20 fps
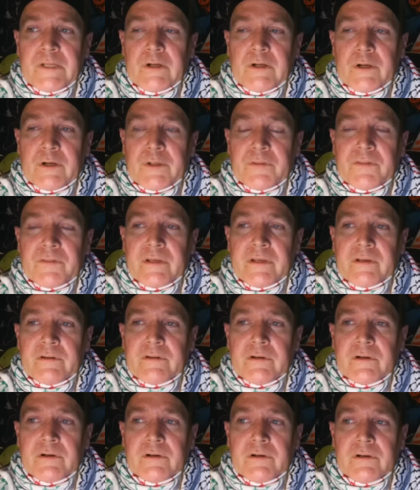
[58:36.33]
know, you think
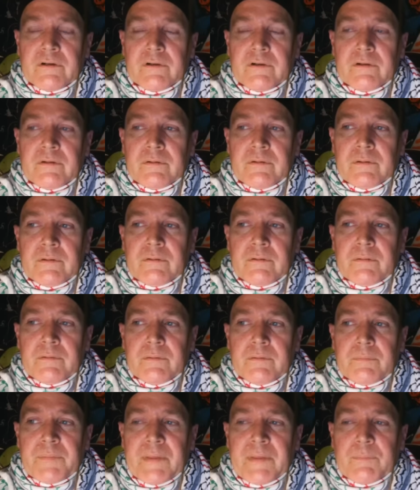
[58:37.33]

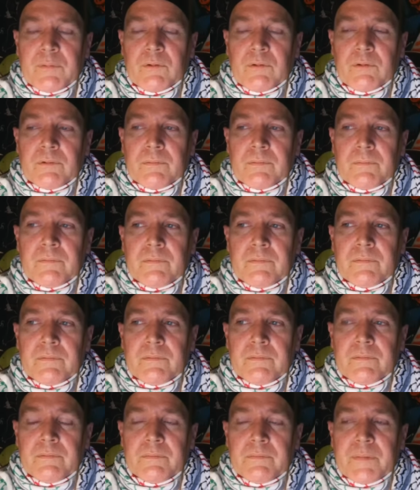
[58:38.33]
people
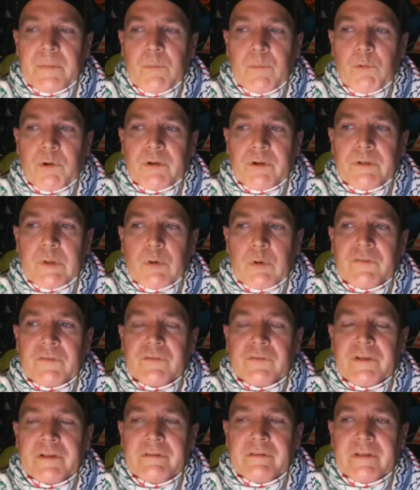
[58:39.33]
weren't
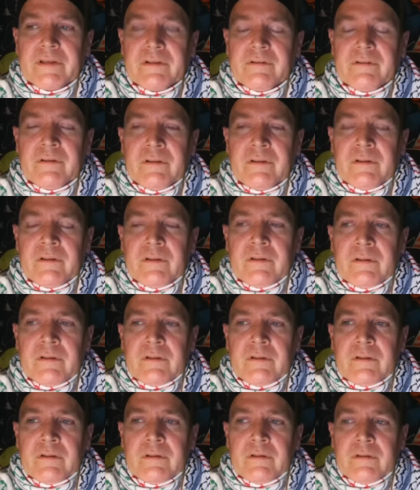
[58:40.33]
noticing that,
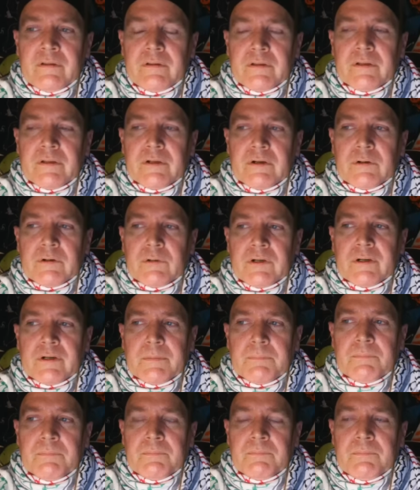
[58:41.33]
you
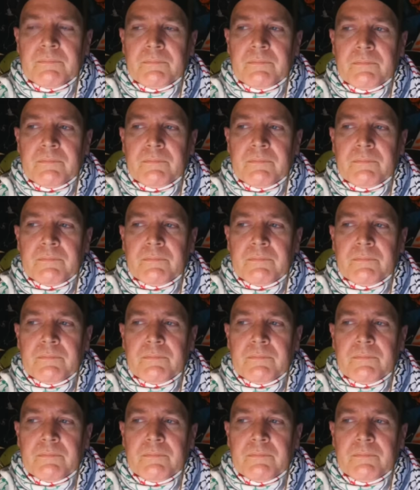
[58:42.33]
know,